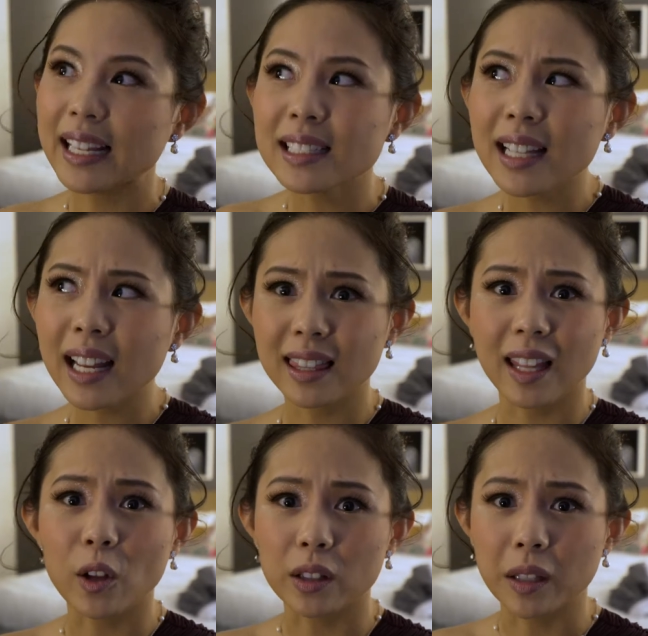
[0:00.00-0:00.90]
He's like
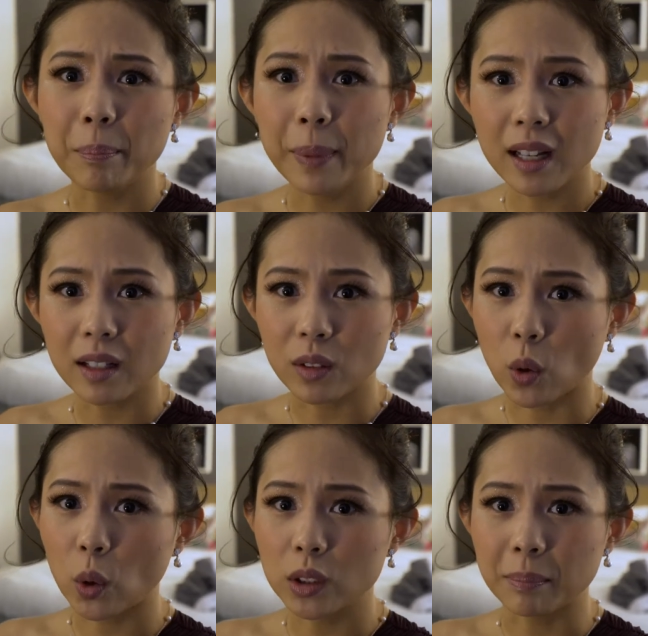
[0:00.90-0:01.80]
the Olympic
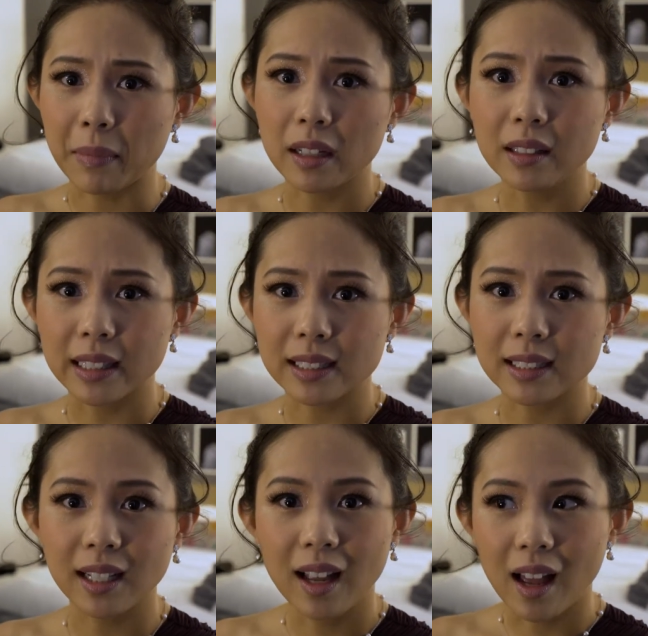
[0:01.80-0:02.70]
gold medalist